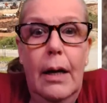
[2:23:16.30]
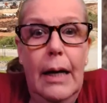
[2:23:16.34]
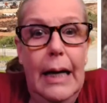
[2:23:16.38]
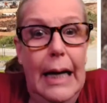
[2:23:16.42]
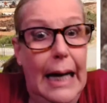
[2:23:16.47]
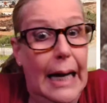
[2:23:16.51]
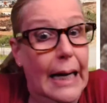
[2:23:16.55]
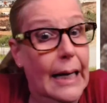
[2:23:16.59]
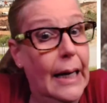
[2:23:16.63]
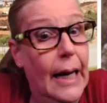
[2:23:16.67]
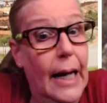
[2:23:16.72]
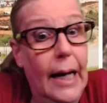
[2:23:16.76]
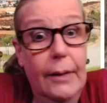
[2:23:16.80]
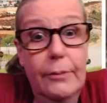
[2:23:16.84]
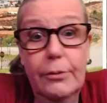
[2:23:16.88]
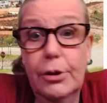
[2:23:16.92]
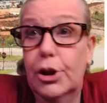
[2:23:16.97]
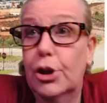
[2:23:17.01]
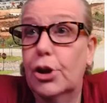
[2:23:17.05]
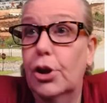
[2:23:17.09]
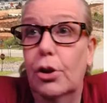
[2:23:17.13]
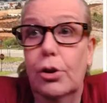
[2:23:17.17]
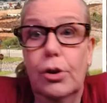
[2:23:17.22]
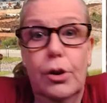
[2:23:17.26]
And I was
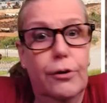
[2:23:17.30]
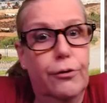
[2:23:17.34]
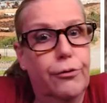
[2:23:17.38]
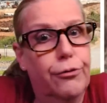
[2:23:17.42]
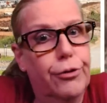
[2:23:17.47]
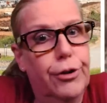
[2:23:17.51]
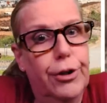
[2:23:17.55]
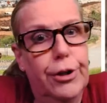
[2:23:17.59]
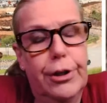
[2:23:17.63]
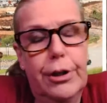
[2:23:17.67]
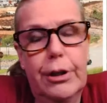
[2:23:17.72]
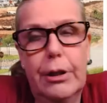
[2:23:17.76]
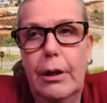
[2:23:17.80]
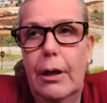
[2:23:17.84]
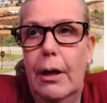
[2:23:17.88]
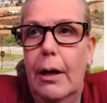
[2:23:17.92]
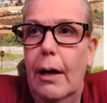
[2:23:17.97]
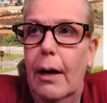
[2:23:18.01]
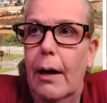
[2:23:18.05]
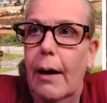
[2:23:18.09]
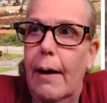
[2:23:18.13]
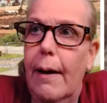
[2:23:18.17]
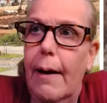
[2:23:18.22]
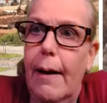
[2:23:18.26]
totally freaked.
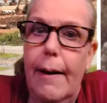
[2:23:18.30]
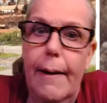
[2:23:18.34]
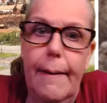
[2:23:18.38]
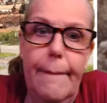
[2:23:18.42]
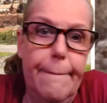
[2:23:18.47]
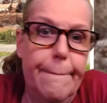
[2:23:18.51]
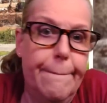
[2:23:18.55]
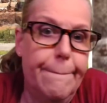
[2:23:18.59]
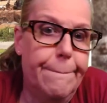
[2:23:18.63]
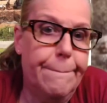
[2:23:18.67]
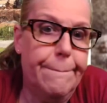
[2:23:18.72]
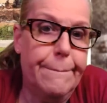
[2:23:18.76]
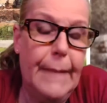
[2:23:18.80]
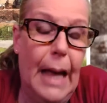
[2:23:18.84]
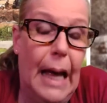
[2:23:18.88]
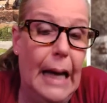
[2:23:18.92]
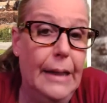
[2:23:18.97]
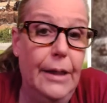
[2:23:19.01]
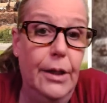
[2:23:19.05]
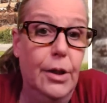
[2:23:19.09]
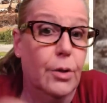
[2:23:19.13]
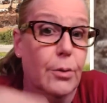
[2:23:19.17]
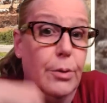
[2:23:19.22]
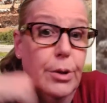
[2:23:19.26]
Um, I
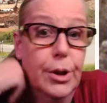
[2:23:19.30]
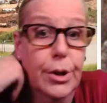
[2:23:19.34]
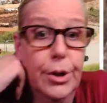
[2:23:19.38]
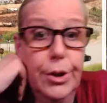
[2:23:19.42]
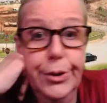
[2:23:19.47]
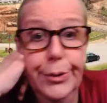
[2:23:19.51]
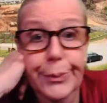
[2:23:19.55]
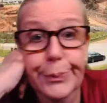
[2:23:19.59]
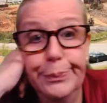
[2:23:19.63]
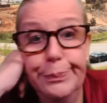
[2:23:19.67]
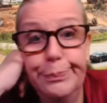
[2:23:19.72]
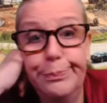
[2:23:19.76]
didn't know what to do.